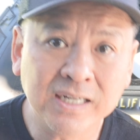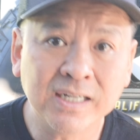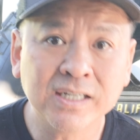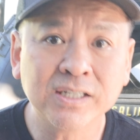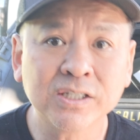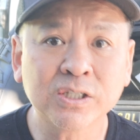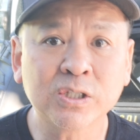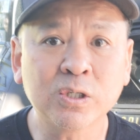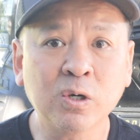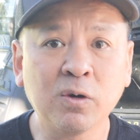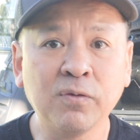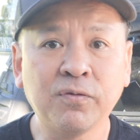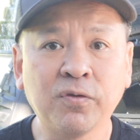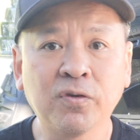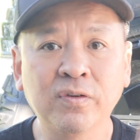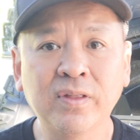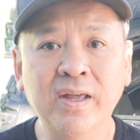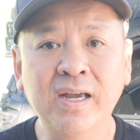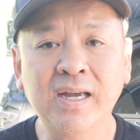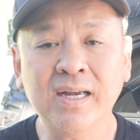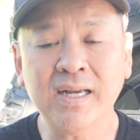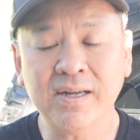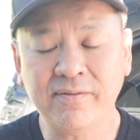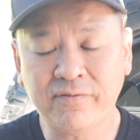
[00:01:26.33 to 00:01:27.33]
So for
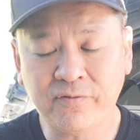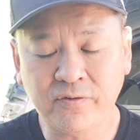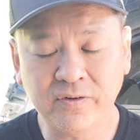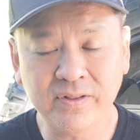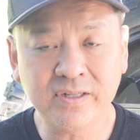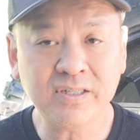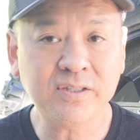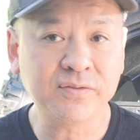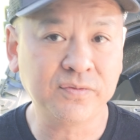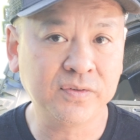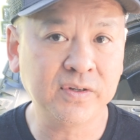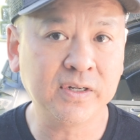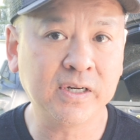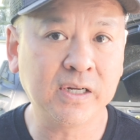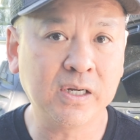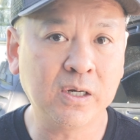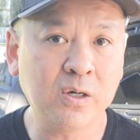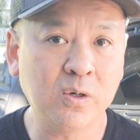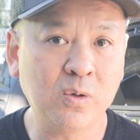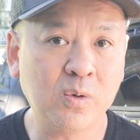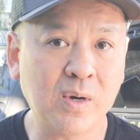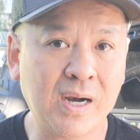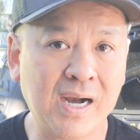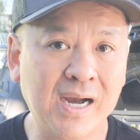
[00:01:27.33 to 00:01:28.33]
this
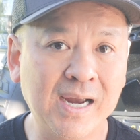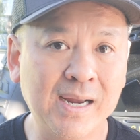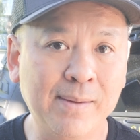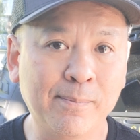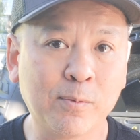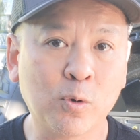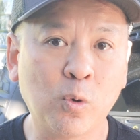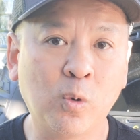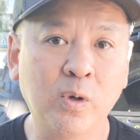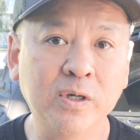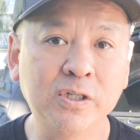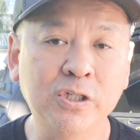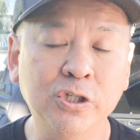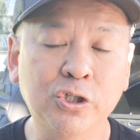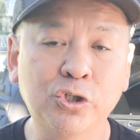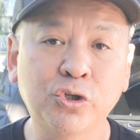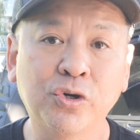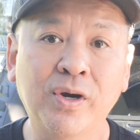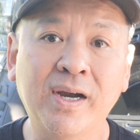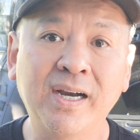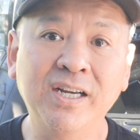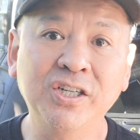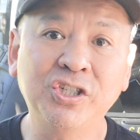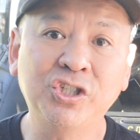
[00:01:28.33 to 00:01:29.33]
video, I am going to
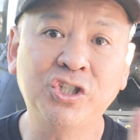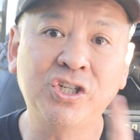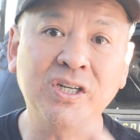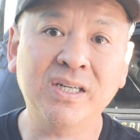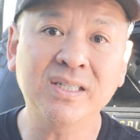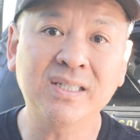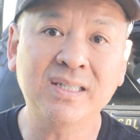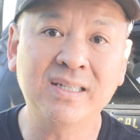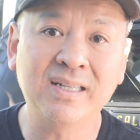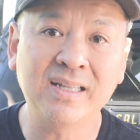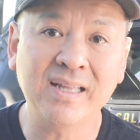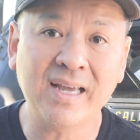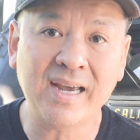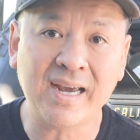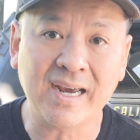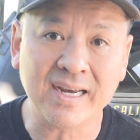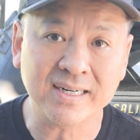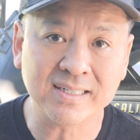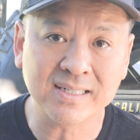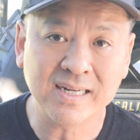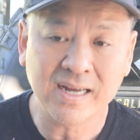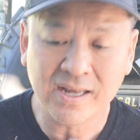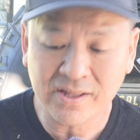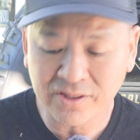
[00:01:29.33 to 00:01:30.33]
try just
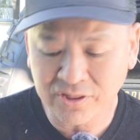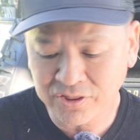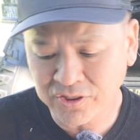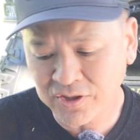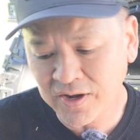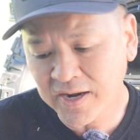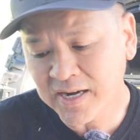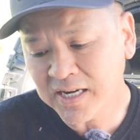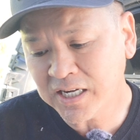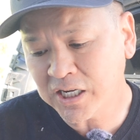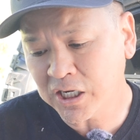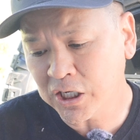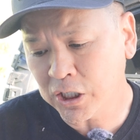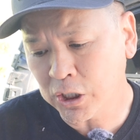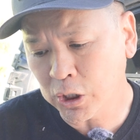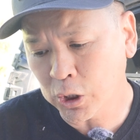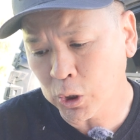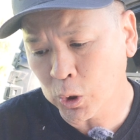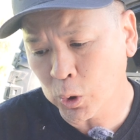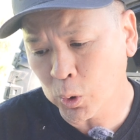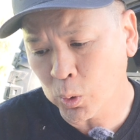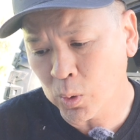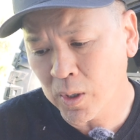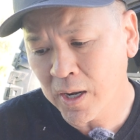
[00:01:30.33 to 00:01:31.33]
that. Thank
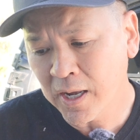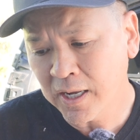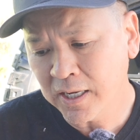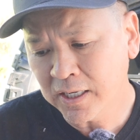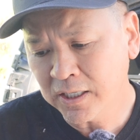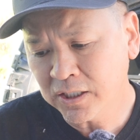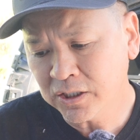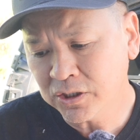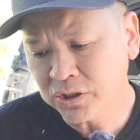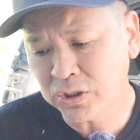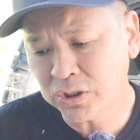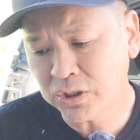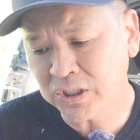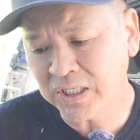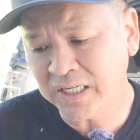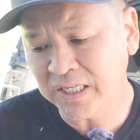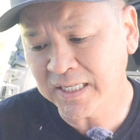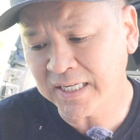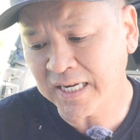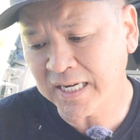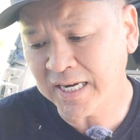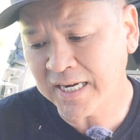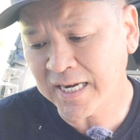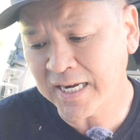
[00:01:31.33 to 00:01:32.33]
you,
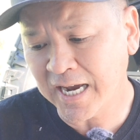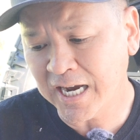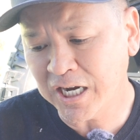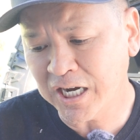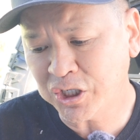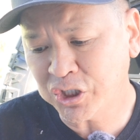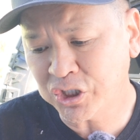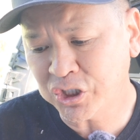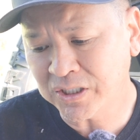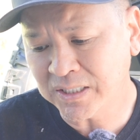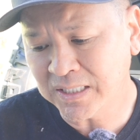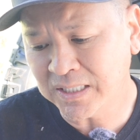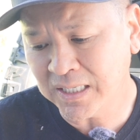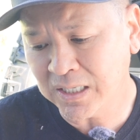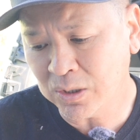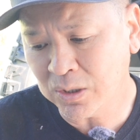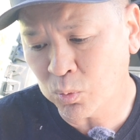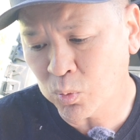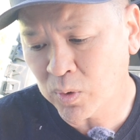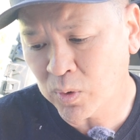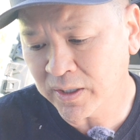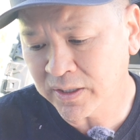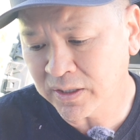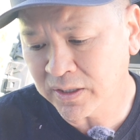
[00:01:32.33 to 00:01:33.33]

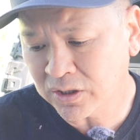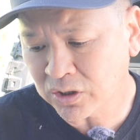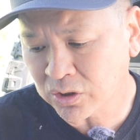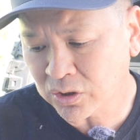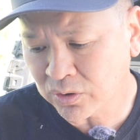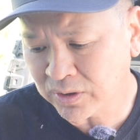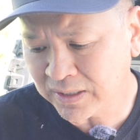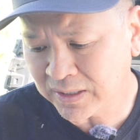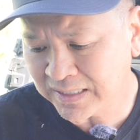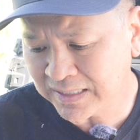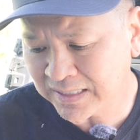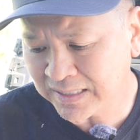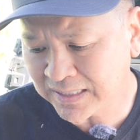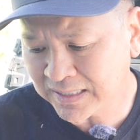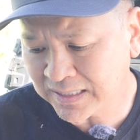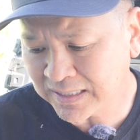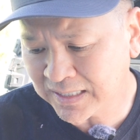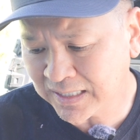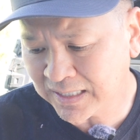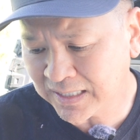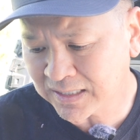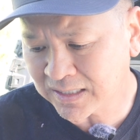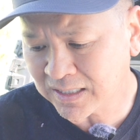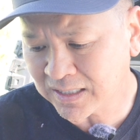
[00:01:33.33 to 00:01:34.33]

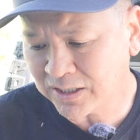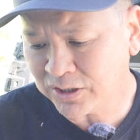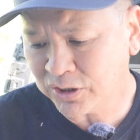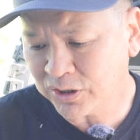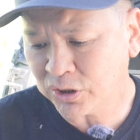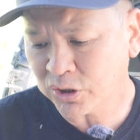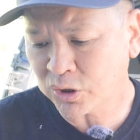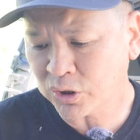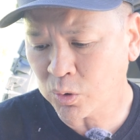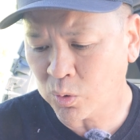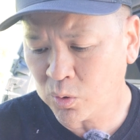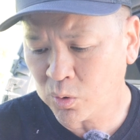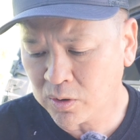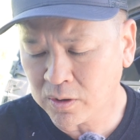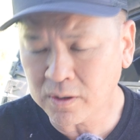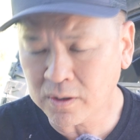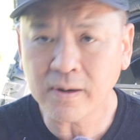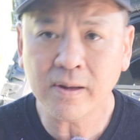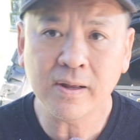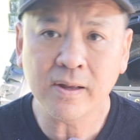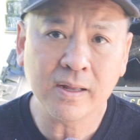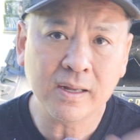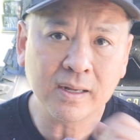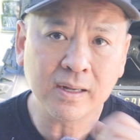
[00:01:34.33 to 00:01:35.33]

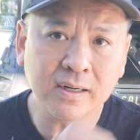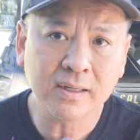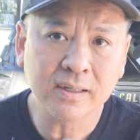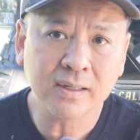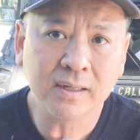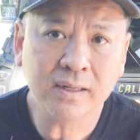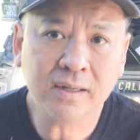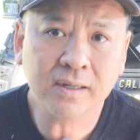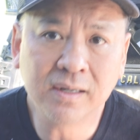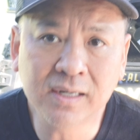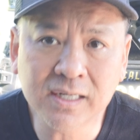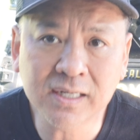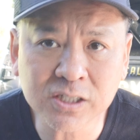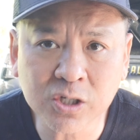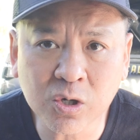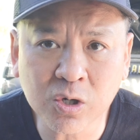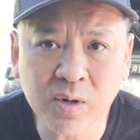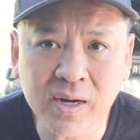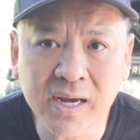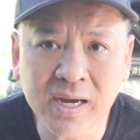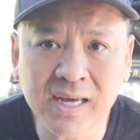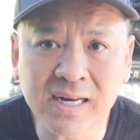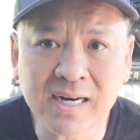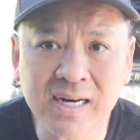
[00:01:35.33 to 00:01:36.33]
TKHD136_. Let's go
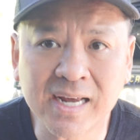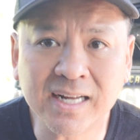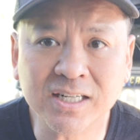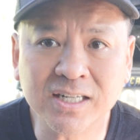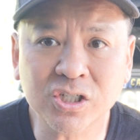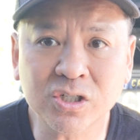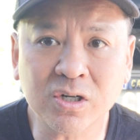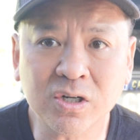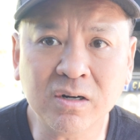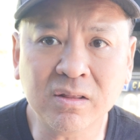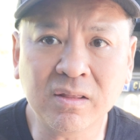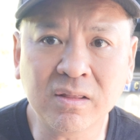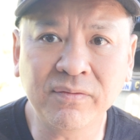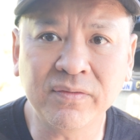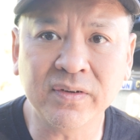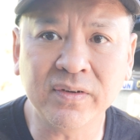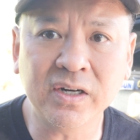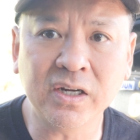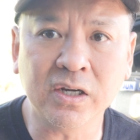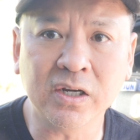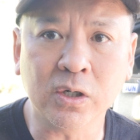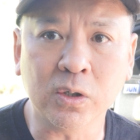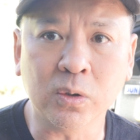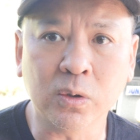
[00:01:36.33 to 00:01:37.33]
ahead and start the
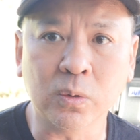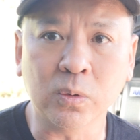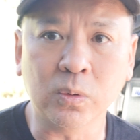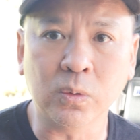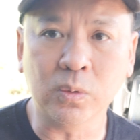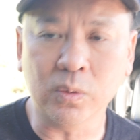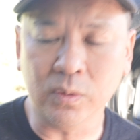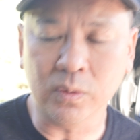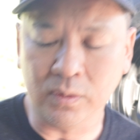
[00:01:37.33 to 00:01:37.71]
video.